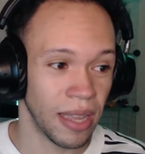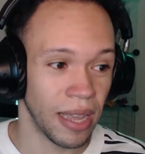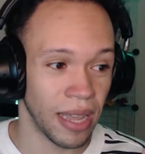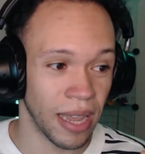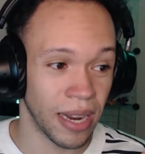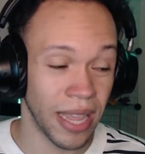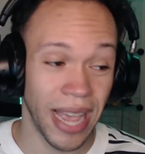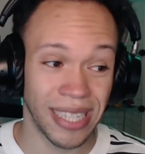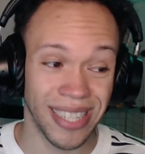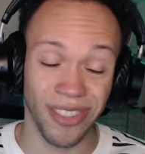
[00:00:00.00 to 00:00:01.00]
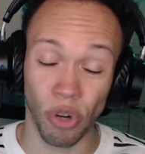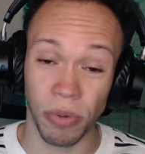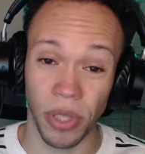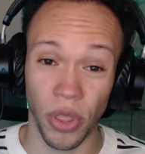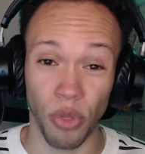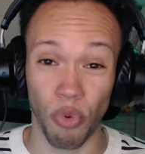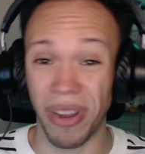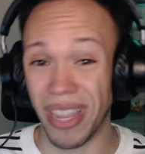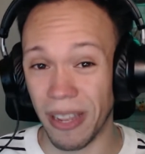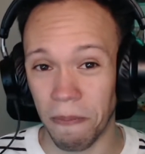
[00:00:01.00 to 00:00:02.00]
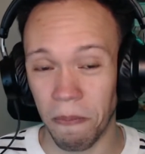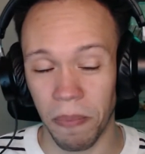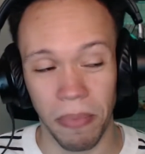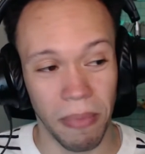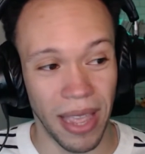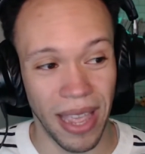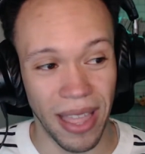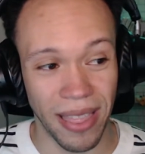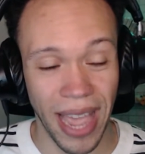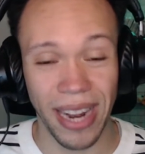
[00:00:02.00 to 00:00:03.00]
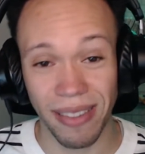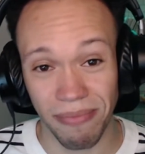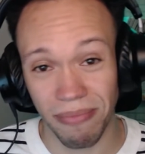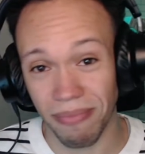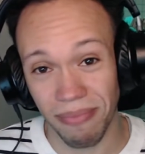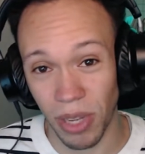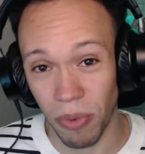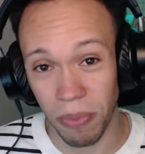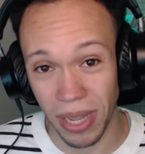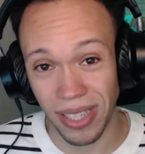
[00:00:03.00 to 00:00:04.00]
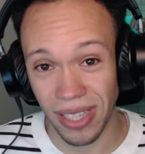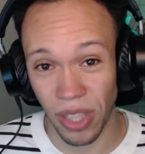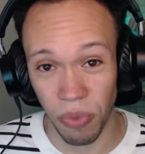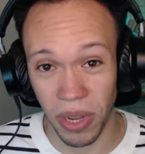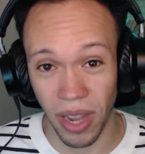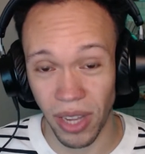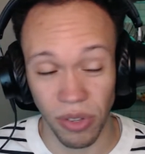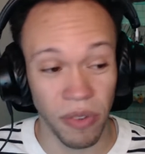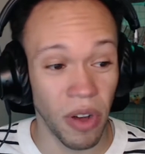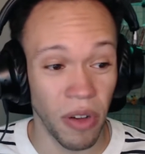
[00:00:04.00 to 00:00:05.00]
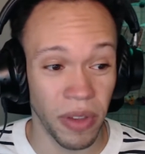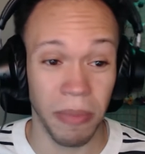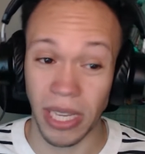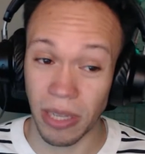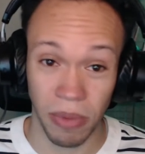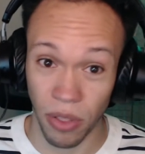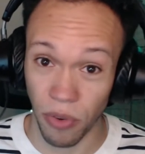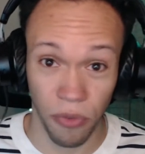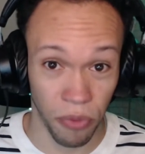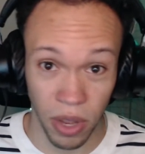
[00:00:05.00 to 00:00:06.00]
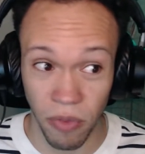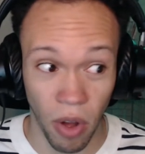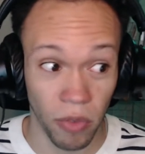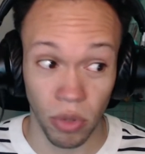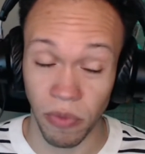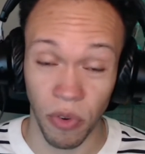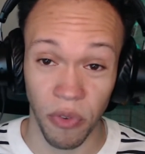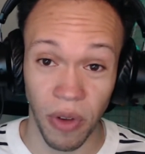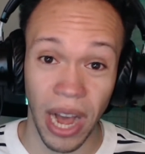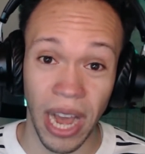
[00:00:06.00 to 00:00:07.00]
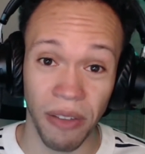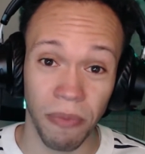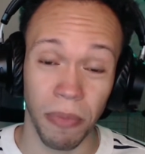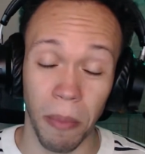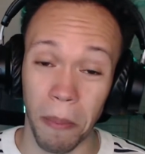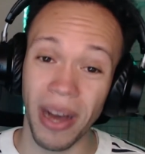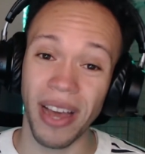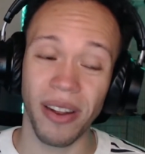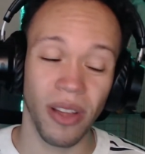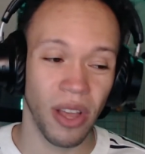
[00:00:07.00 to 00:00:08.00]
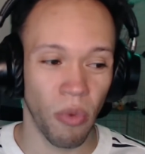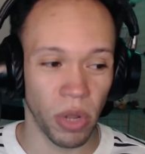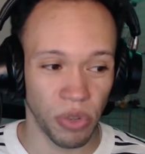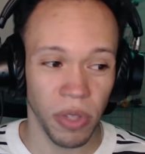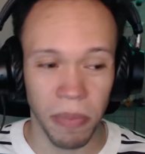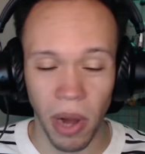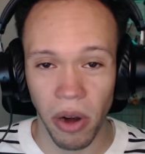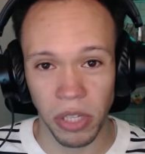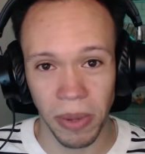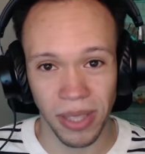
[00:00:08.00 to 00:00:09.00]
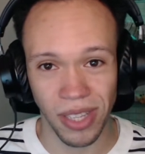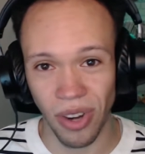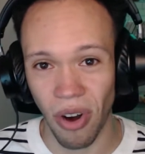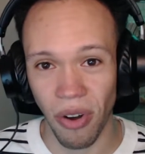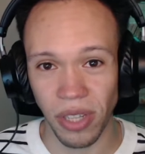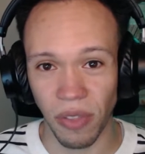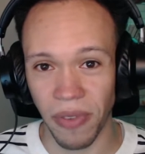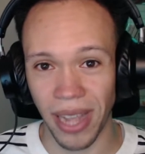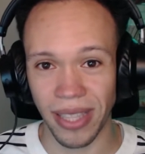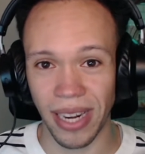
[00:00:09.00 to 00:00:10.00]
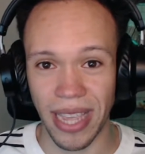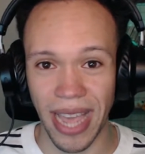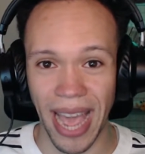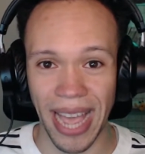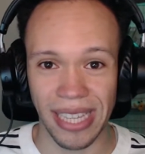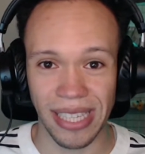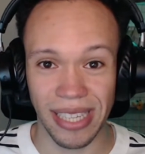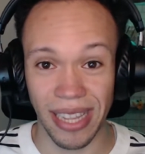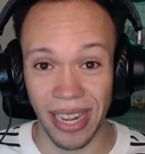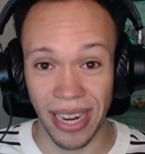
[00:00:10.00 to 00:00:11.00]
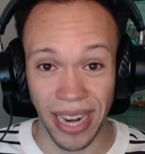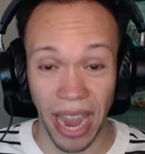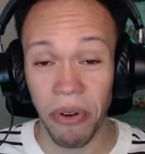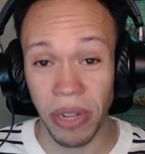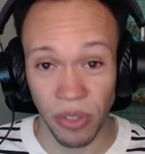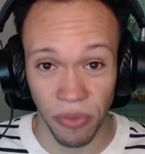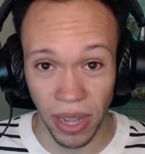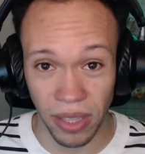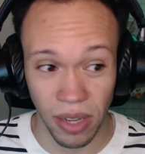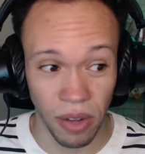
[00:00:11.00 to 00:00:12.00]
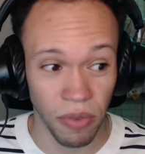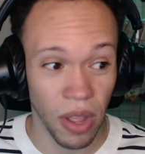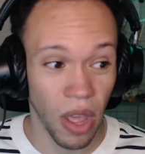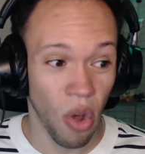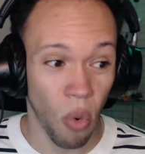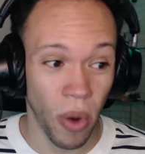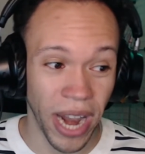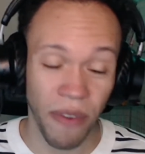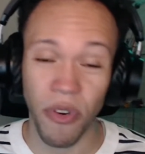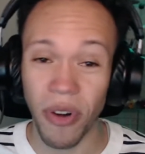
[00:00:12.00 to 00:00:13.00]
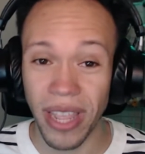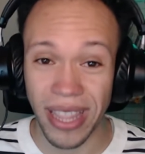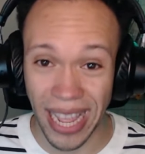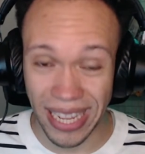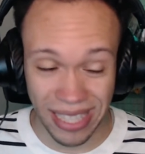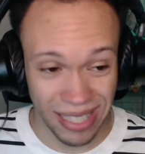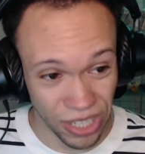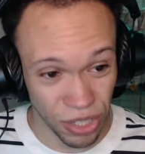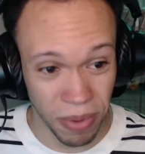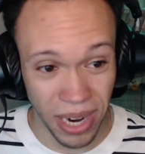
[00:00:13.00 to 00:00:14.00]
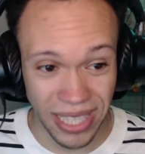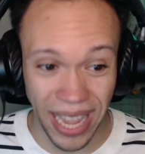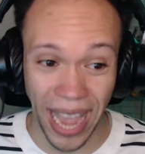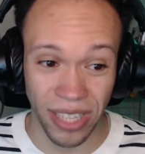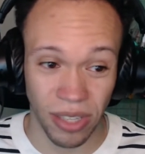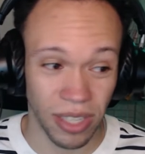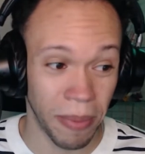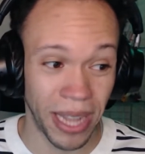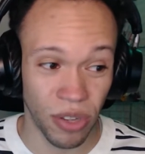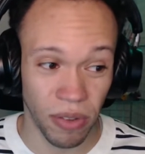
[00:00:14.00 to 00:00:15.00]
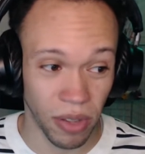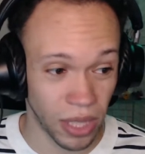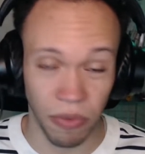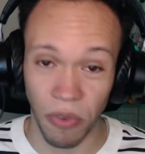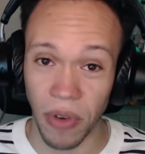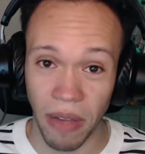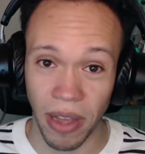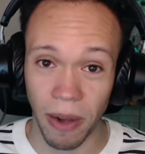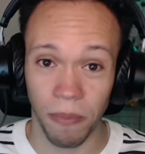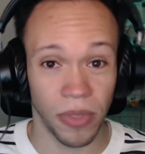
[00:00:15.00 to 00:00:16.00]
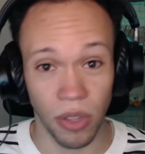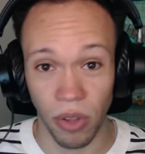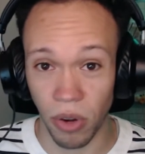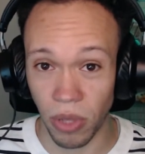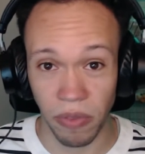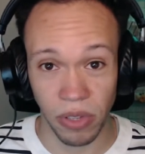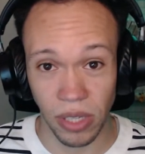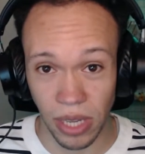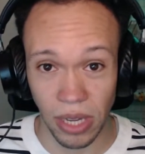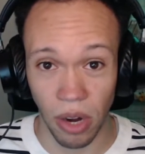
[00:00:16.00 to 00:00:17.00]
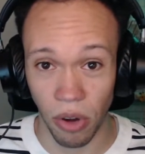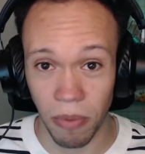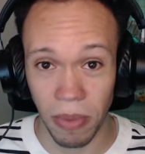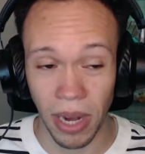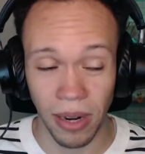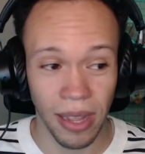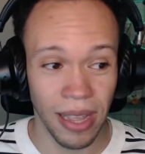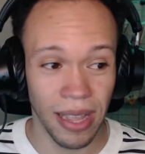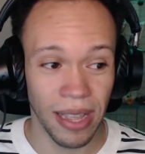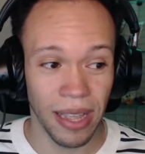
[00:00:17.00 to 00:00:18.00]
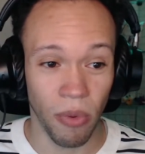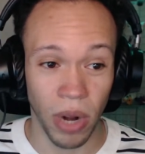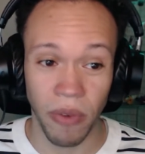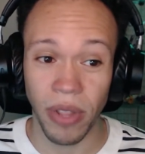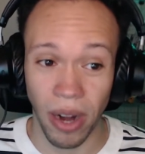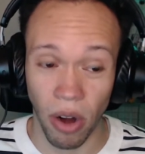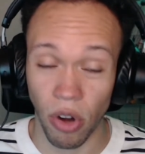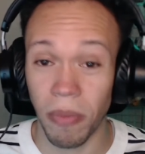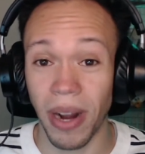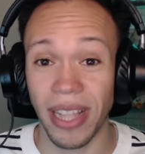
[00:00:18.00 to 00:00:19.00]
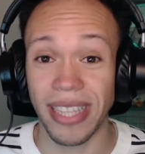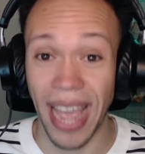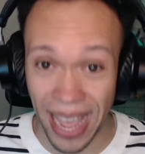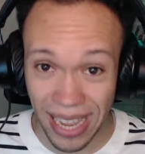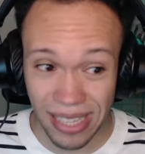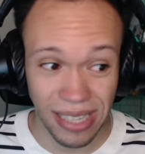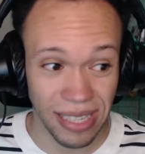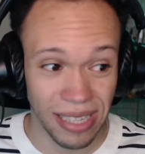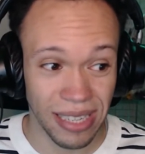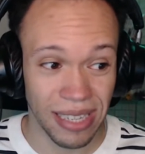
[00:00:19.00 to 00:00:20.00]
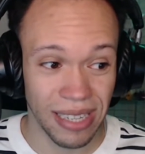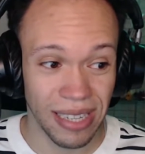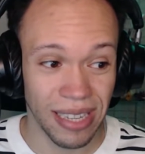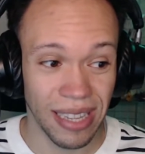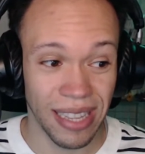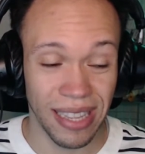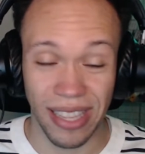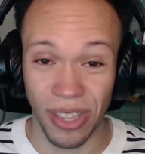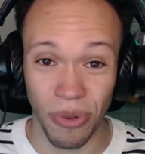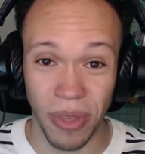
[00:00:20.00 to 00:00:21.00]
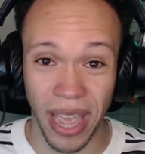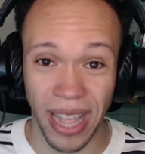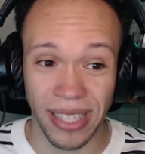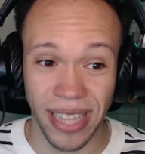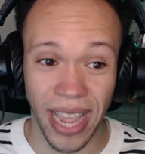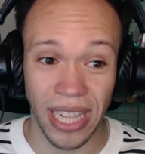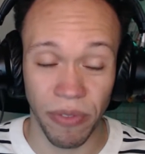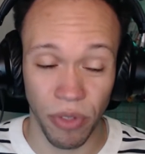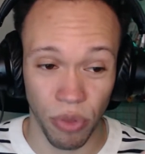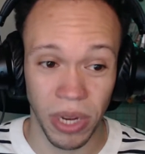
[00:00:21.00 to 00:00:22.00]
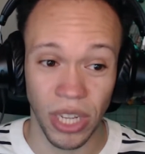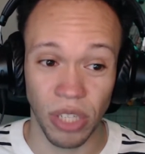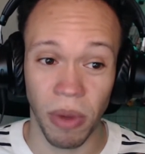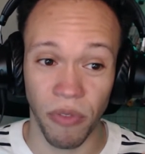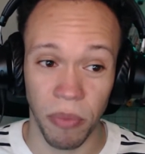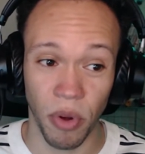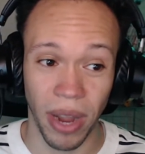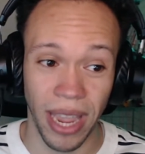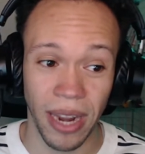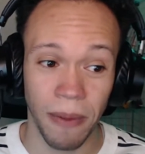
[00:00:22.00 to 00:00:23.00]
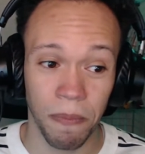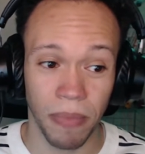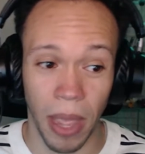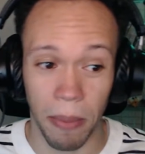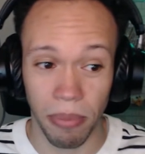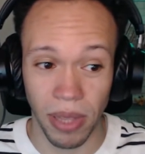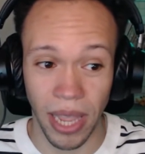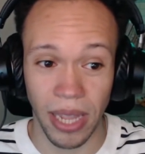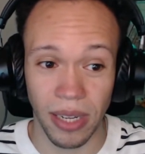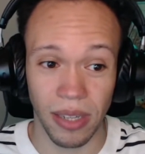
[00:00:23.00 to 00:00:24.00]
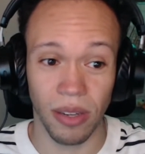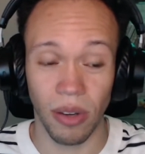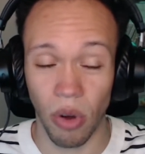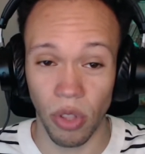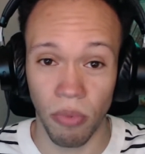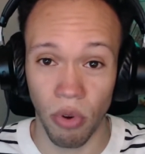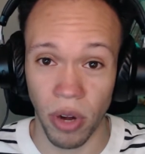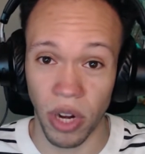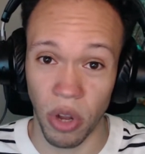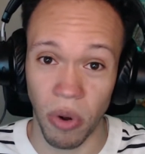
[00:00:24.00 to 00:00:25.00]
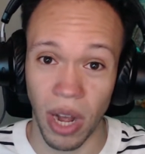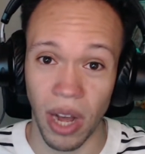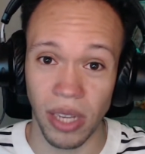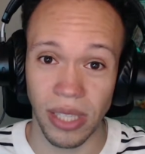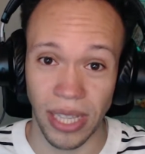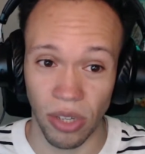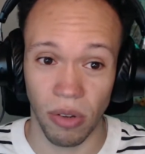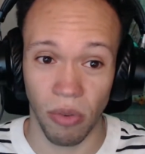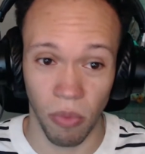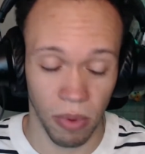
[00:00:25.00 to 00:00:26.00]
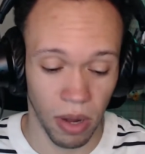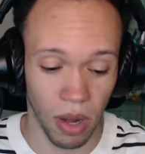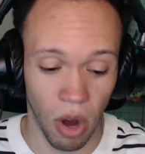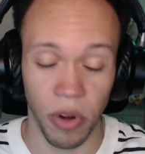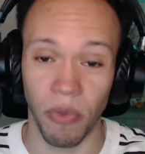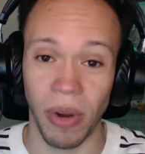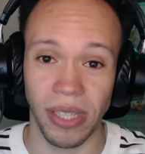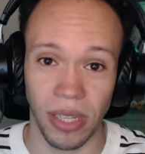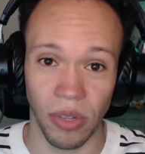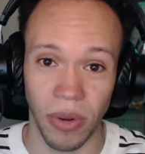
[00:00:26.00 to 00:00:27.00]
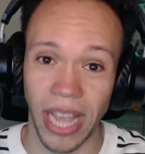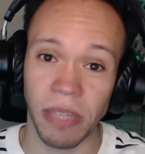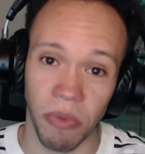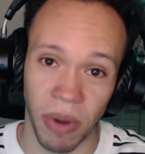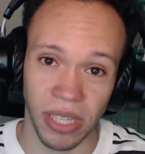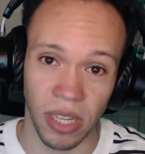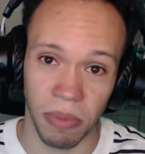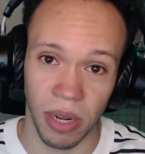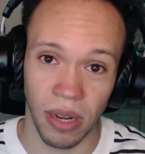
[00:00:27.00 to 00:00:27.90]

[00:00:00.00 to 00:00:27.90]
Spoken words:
And he has Digizortion 3, and that, because he's a 3 cost on evolve, again, makes him another free evolve to level 5, but what's really bonkers about this card is the fact that he has an inheritance effect of whenever that Digimon attacks. So let's imagine you get level 5 out, then you go to level 6 Argomon. Whenever that Argomon attacks, you can take a level 3 Digimon from your hand and play it on the board at no cost that's already rested. So it has to be rested, but